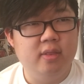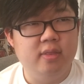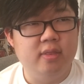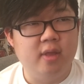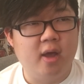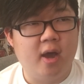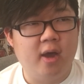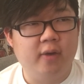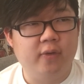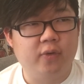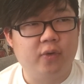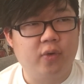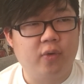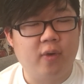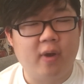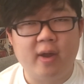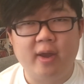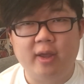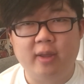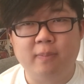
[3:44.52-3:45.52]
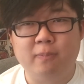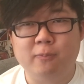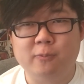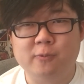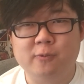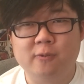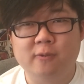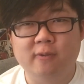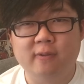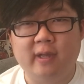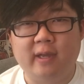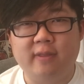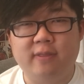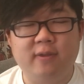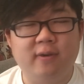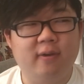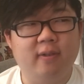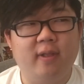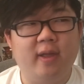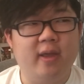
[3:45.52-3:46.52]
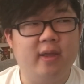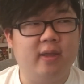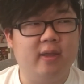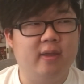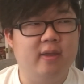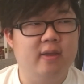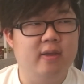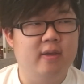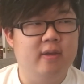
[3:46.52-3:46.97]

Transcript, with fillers: non crimes. Like, they're like